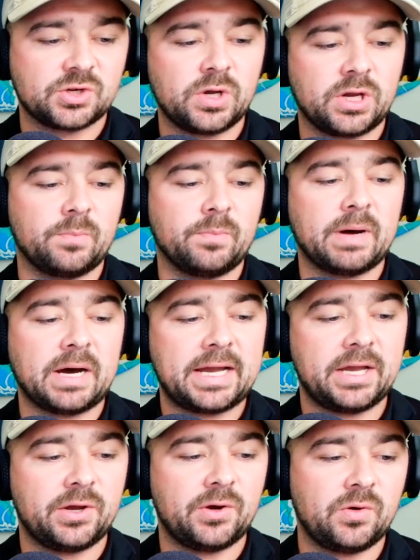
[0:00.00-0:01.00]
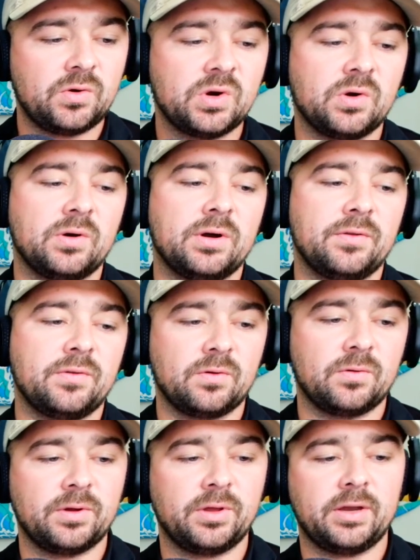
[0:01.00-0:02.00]
Just a quick bio
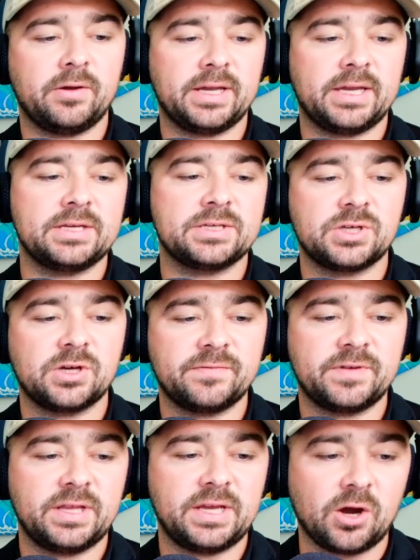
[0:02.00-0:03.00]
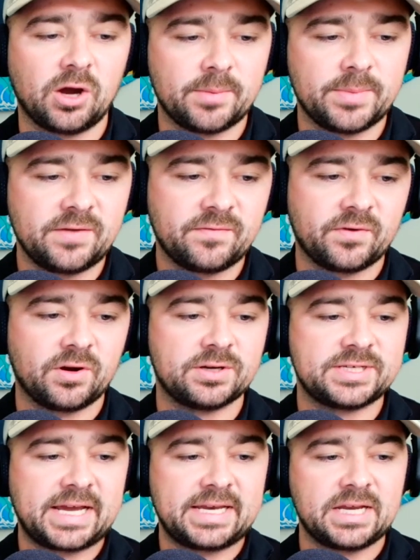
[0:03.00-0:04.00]
on Thor, really quick. He served in the
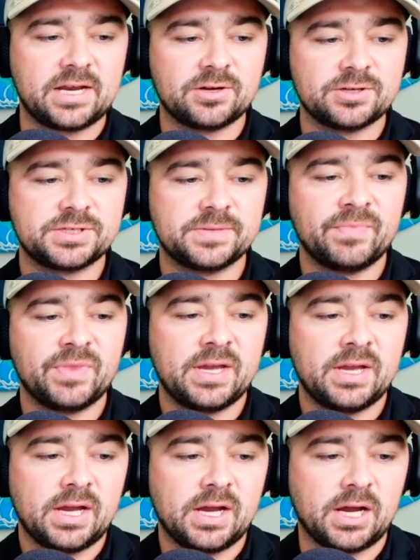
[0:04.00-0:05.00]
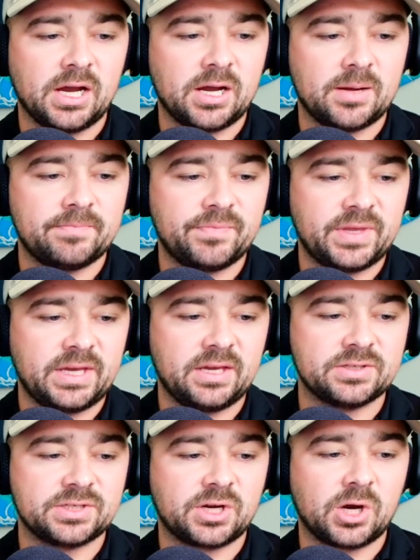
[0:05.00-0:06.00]
Army for 10 years.
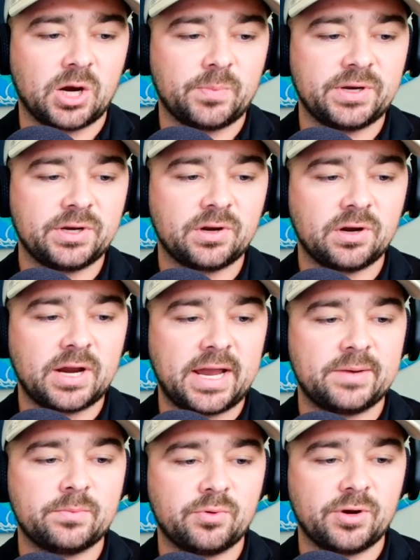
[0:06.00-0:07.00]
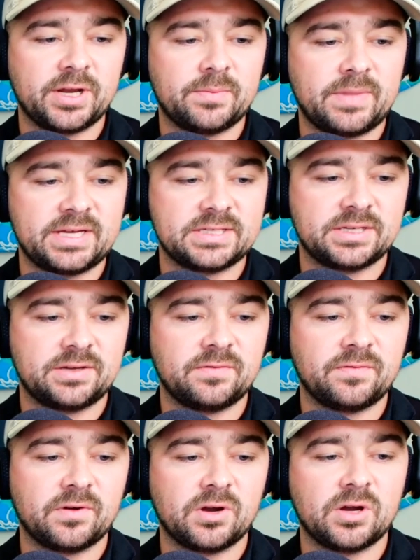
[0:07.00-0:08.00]
He is a carpenter and brick
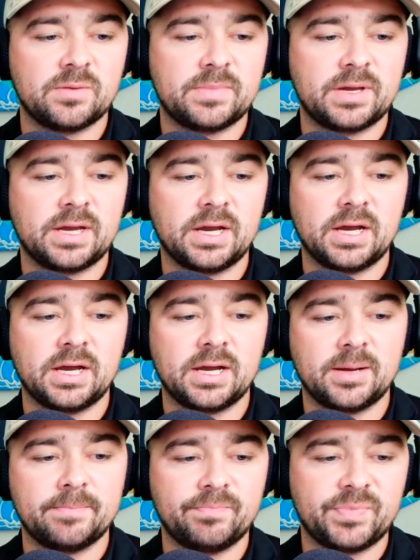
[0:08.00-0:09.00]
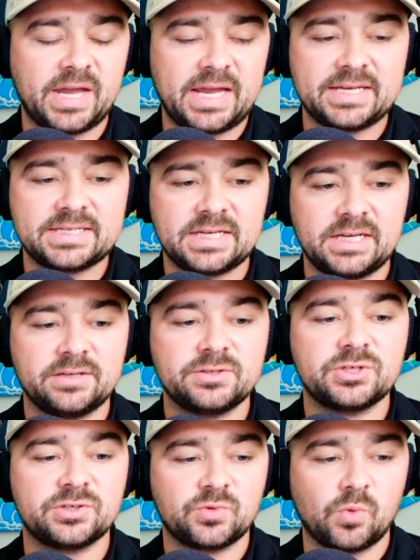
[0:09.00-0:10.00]
mason from
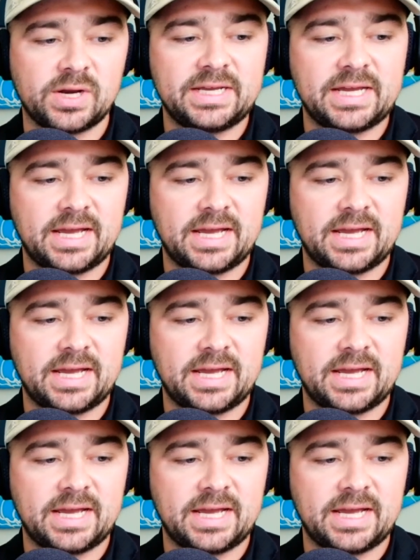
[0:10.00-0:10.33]
18 to